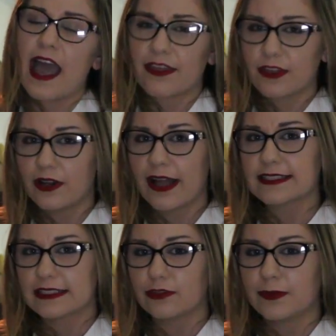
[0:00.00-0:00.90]
Ethanol
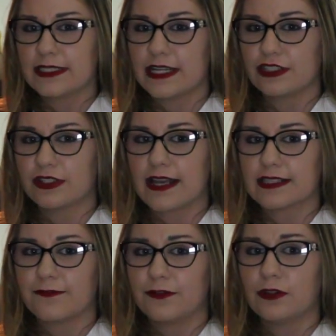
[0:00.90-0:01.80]
has little potential
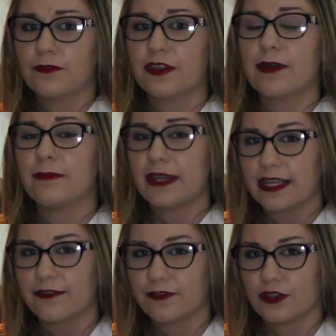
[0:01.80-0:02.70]
as a fuel for the
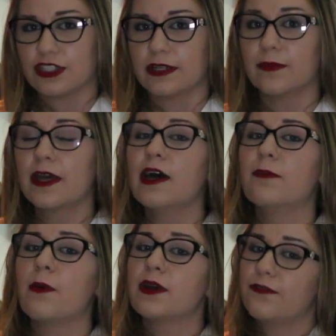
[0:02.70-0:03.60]
immediate future,
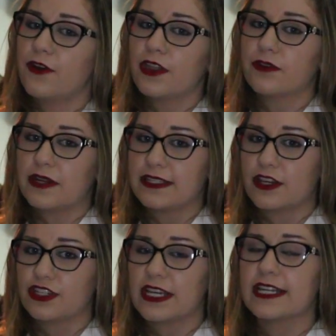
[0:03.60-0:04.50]
but with further
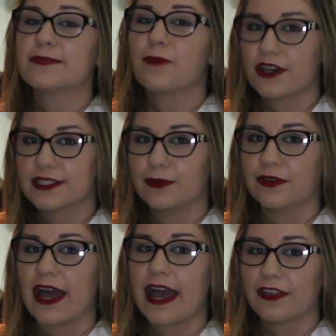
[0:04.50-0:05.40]
research it is
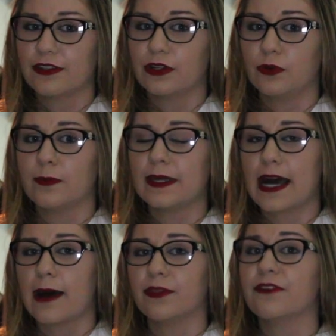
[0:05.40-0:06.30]
possible that ethanol will
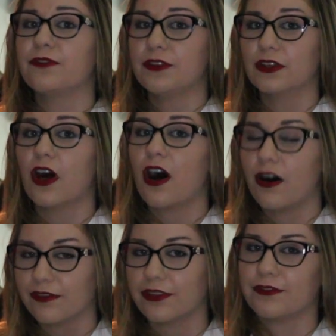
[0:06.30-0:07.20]
become the fuel
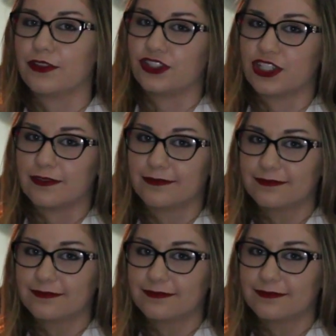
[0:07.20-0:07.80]
of the future.